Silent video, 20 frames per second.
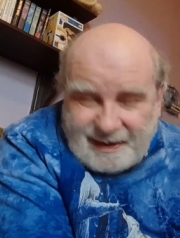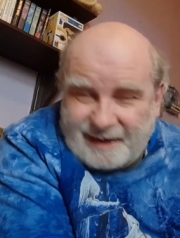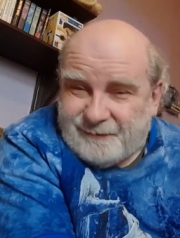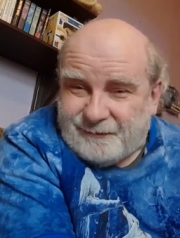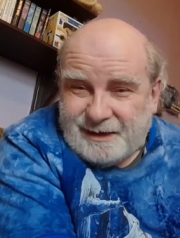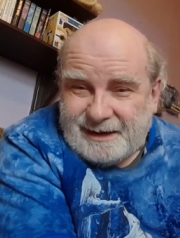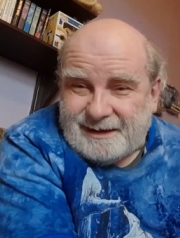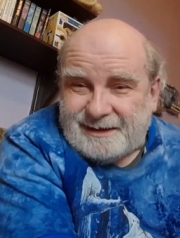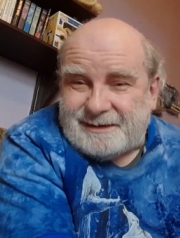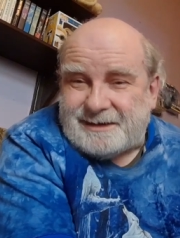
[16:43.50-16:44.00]

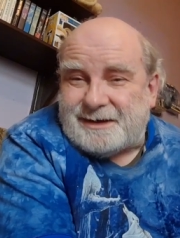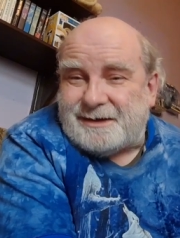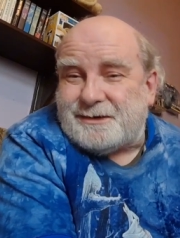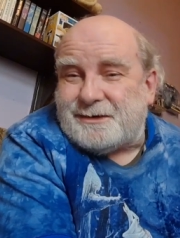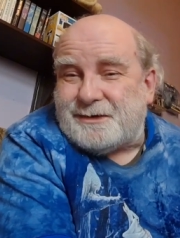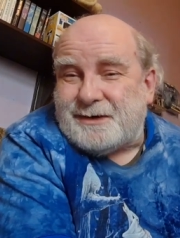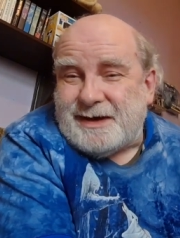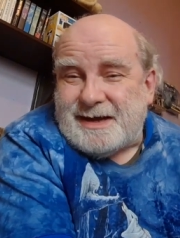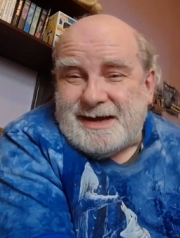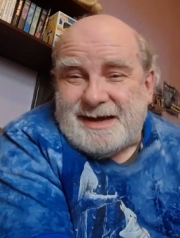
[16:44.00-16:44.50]
Really
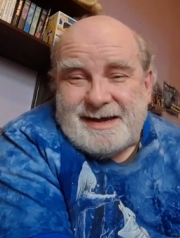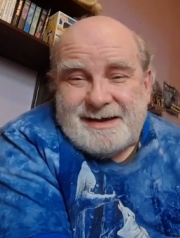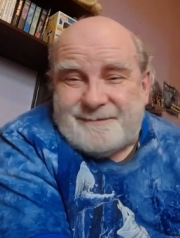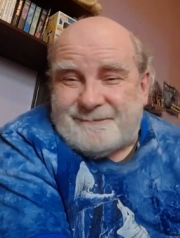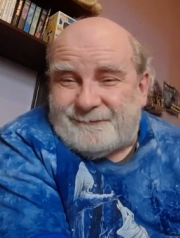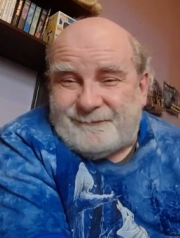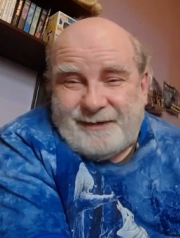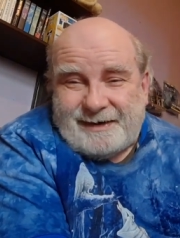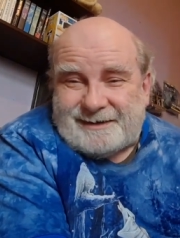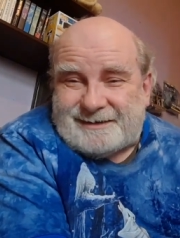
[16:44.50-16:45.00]
do.
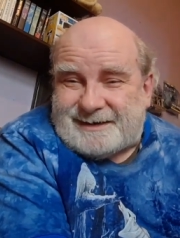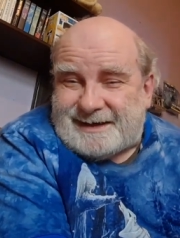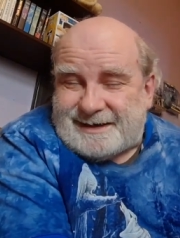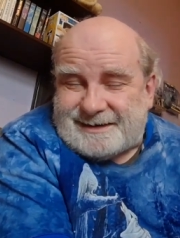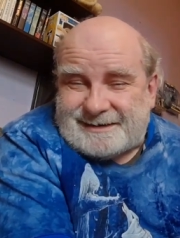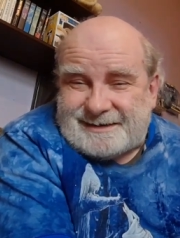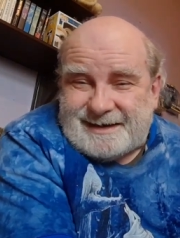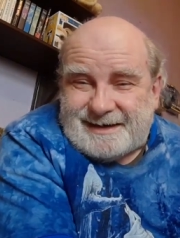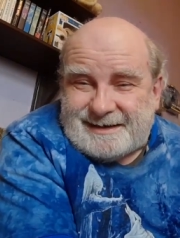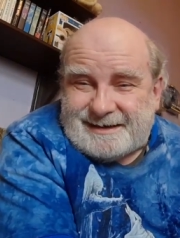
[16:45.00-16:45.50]

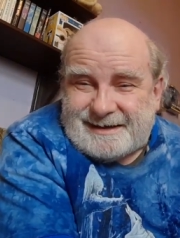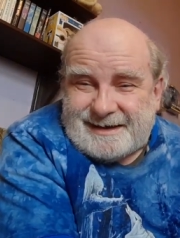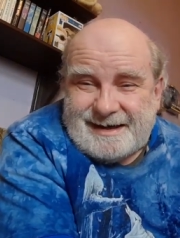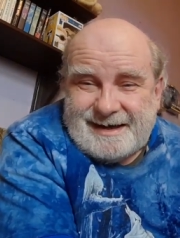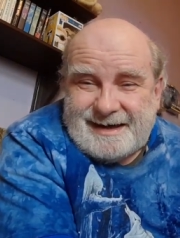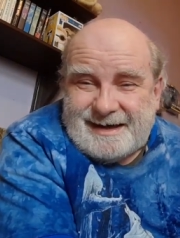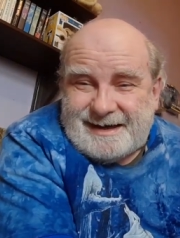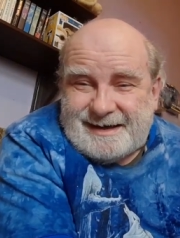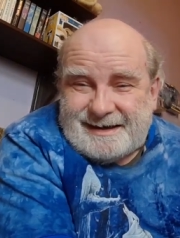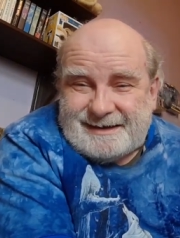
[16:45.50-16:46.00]
Fantastic.
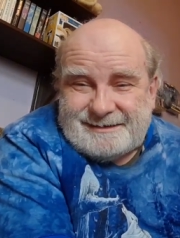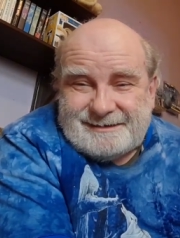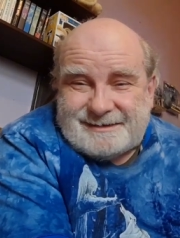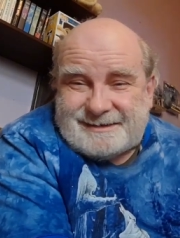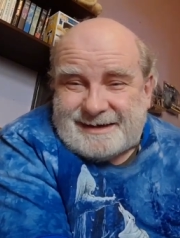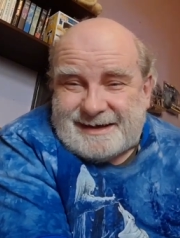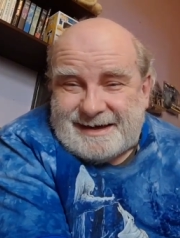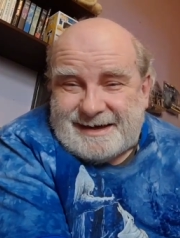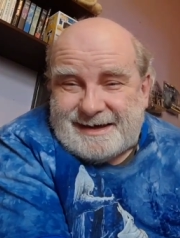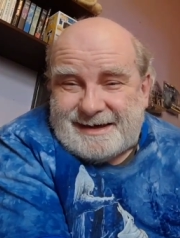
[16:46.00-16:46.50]
And
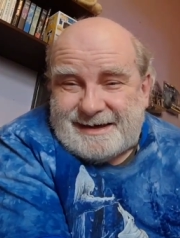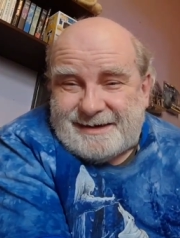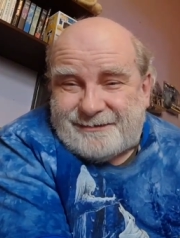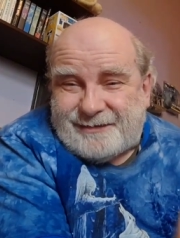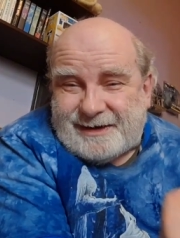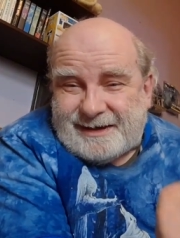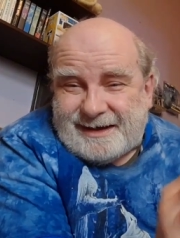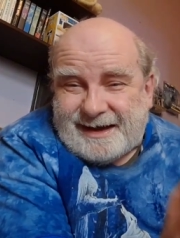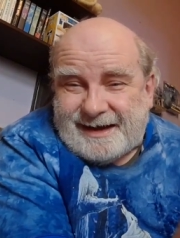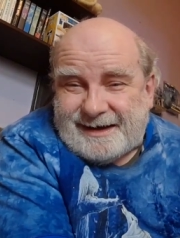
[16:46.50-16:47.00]
if
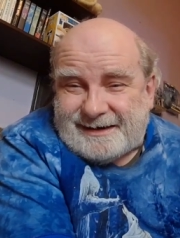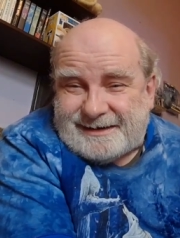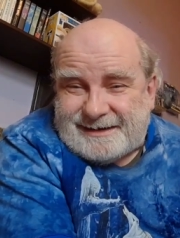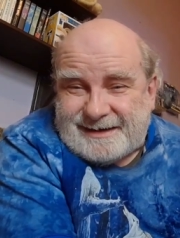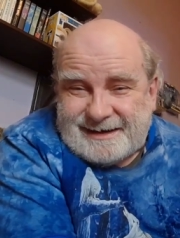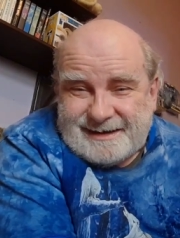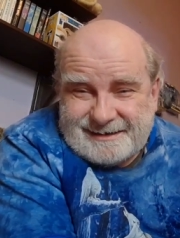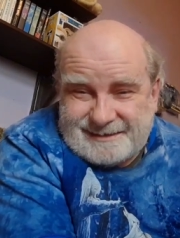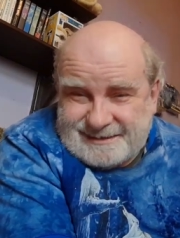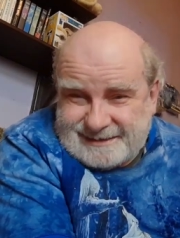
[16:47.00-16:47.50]
you like
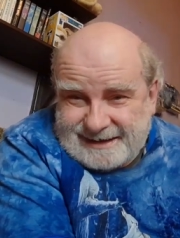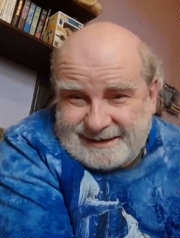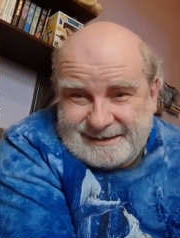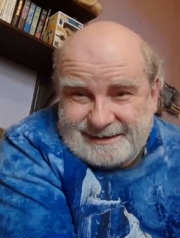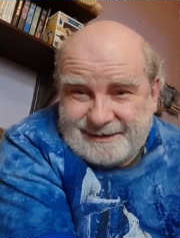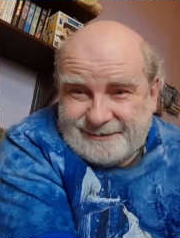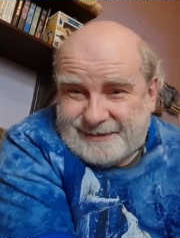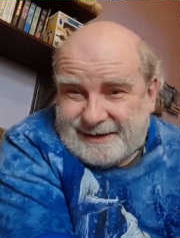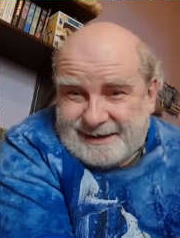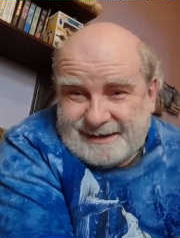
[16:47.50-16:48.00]
it, as I say,
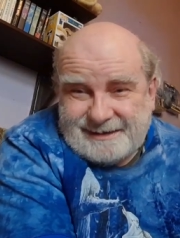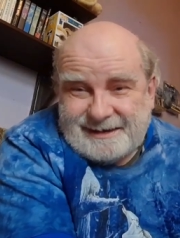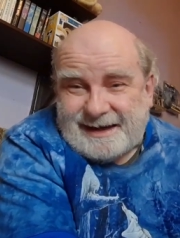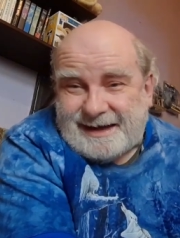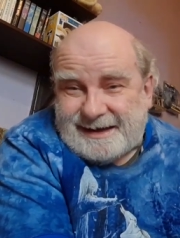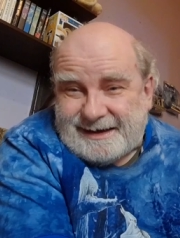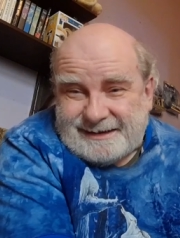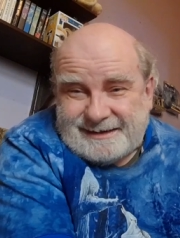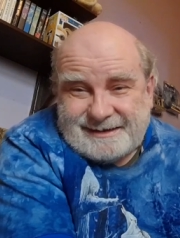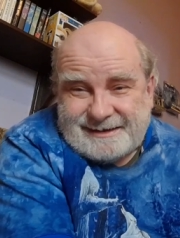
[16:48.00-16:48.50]
give it a
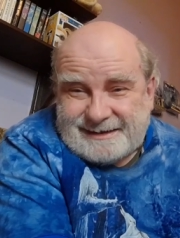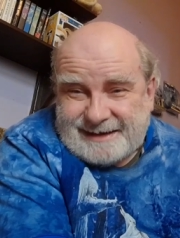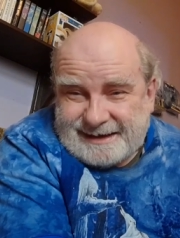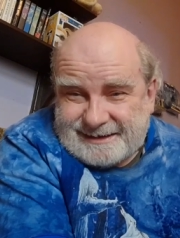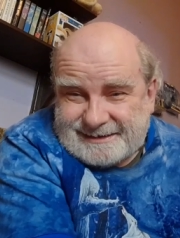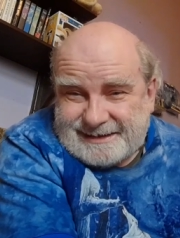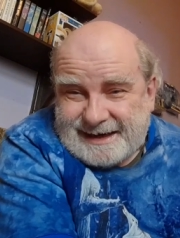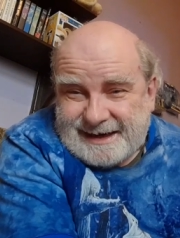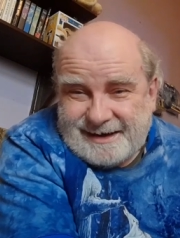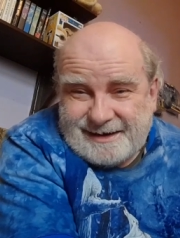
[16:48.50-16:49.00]
like,
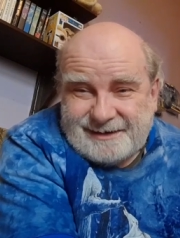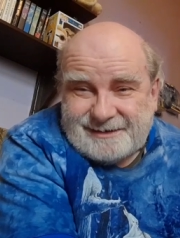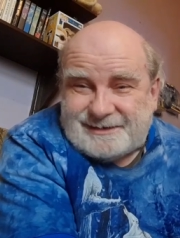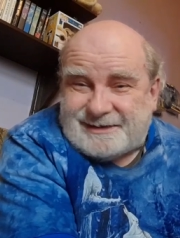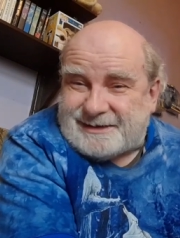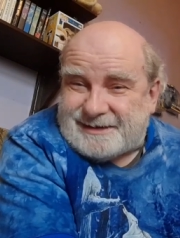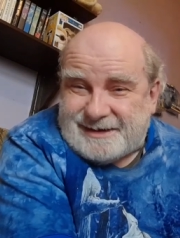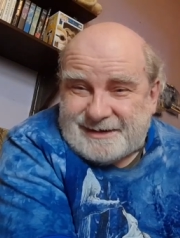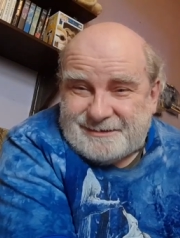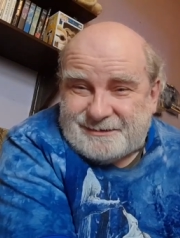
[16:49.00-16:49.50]
get it out
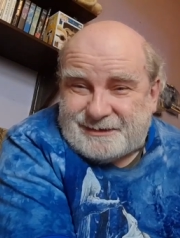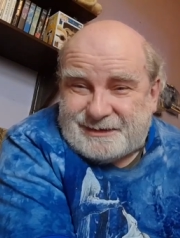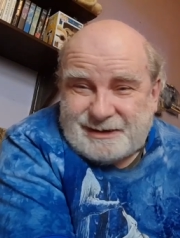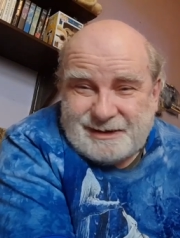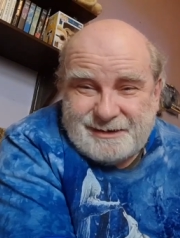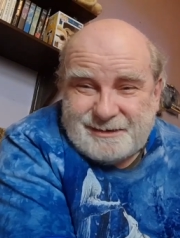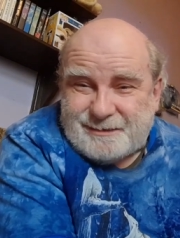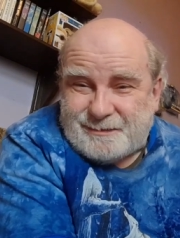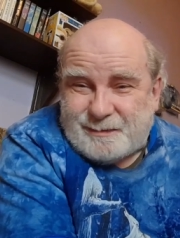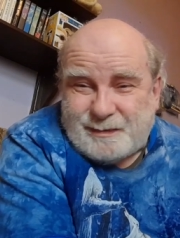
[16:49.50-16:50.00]
onto
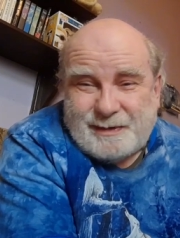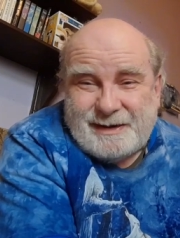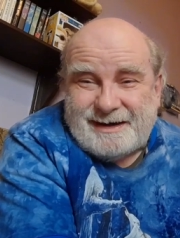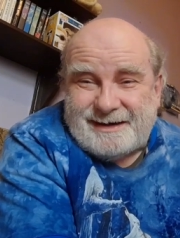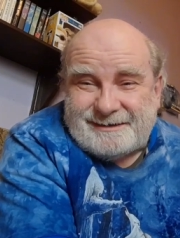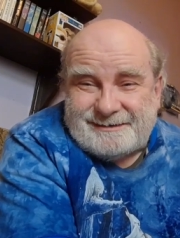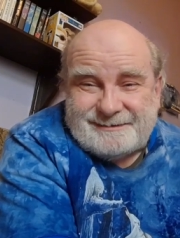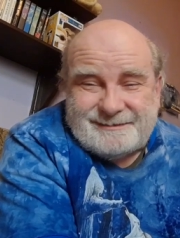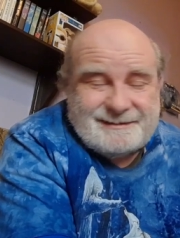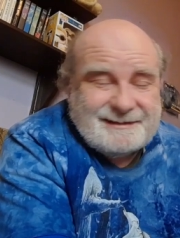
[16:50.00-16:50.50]
YouTube,
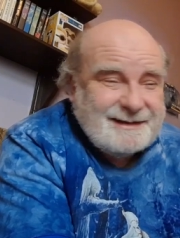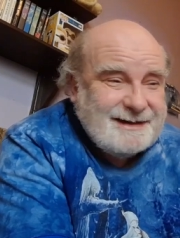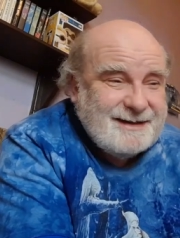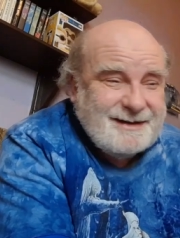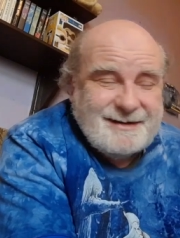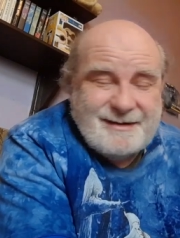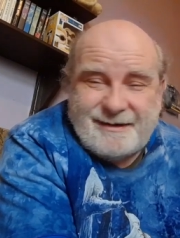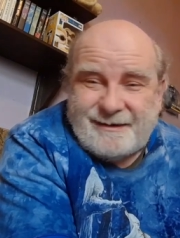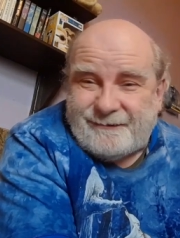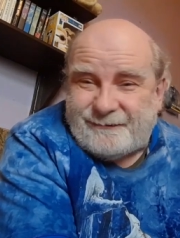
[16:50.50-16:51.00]
and
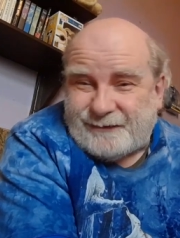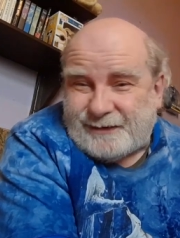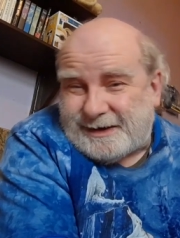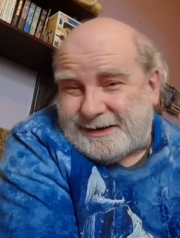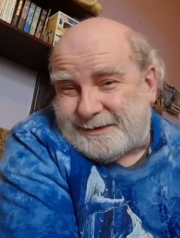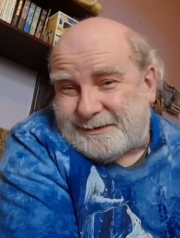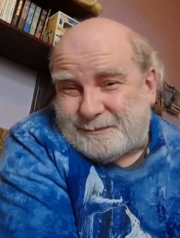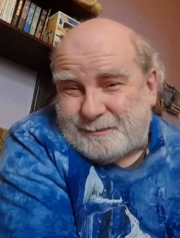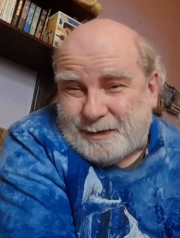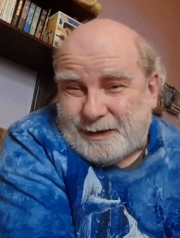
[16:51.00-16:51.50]

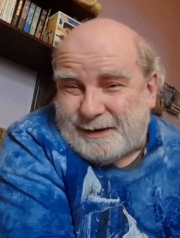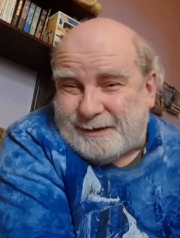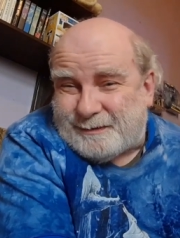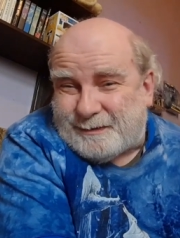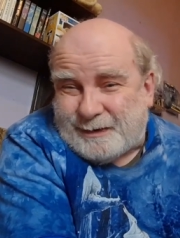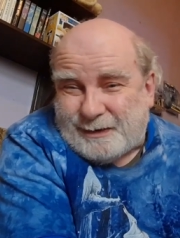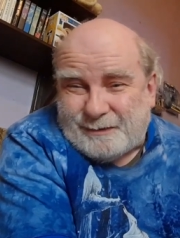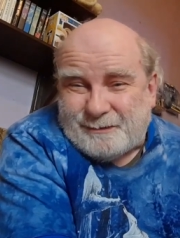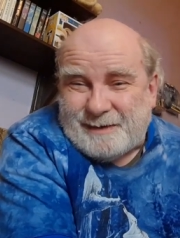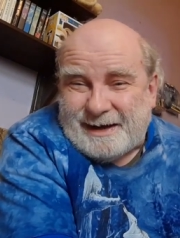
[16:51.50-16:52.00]
hopefully
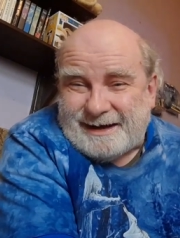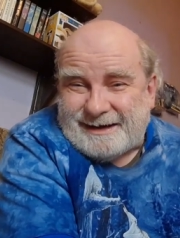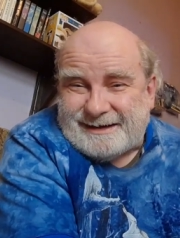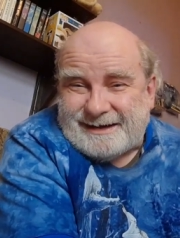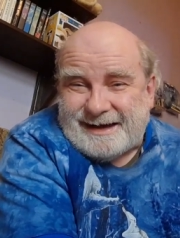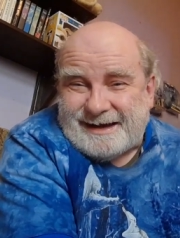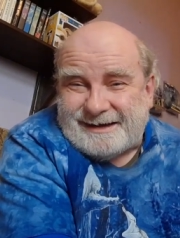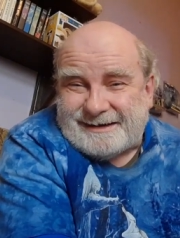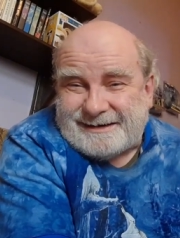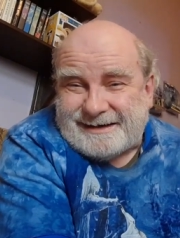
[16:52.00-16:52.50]
people might
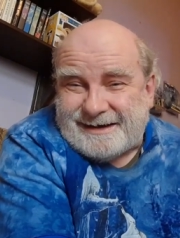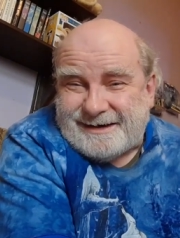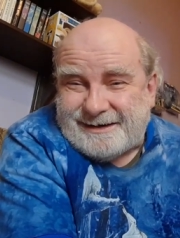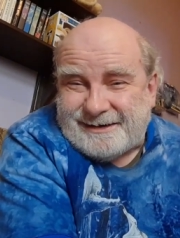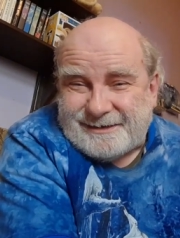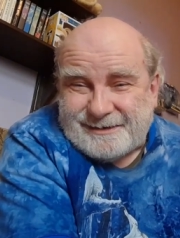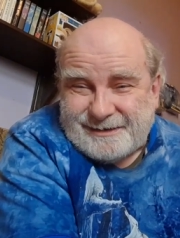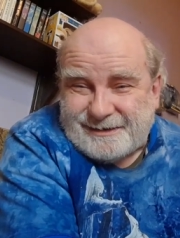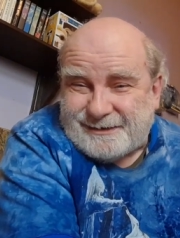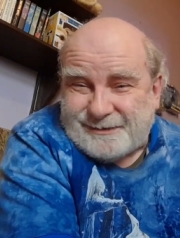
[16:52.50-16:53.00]
like it,
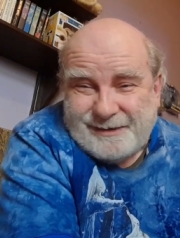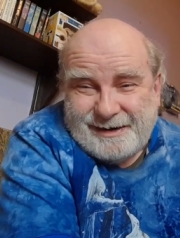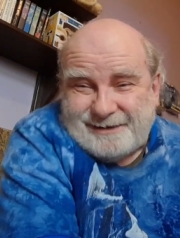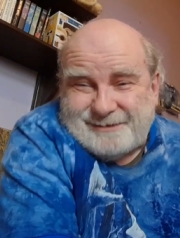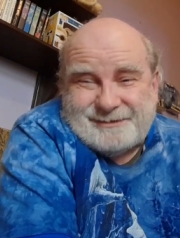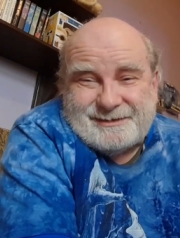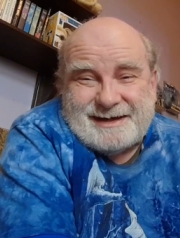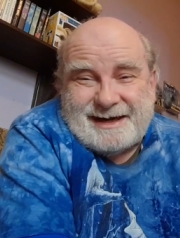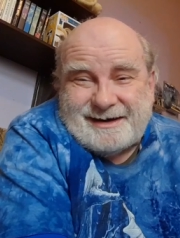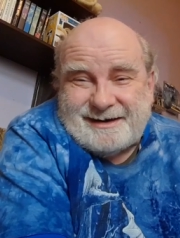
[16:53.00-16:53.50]
although they
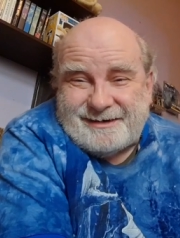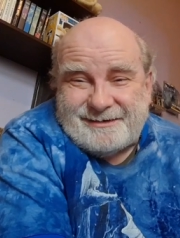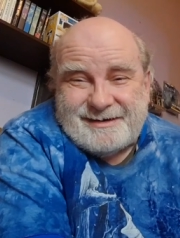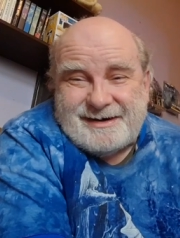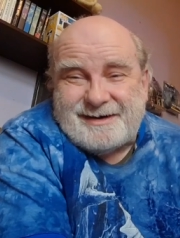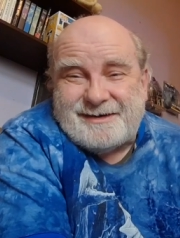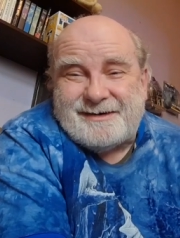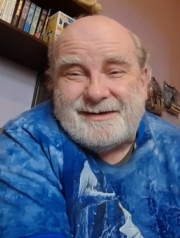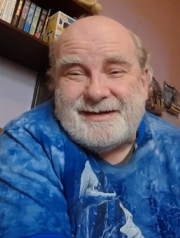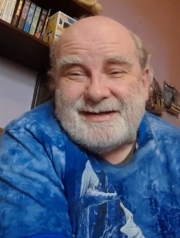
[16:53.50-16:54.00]
won't. I don't
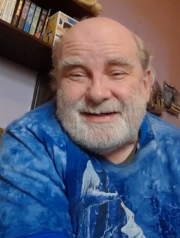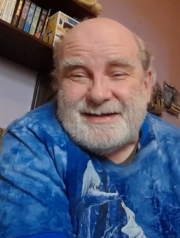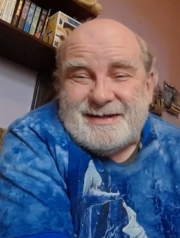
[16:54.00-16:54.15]
know.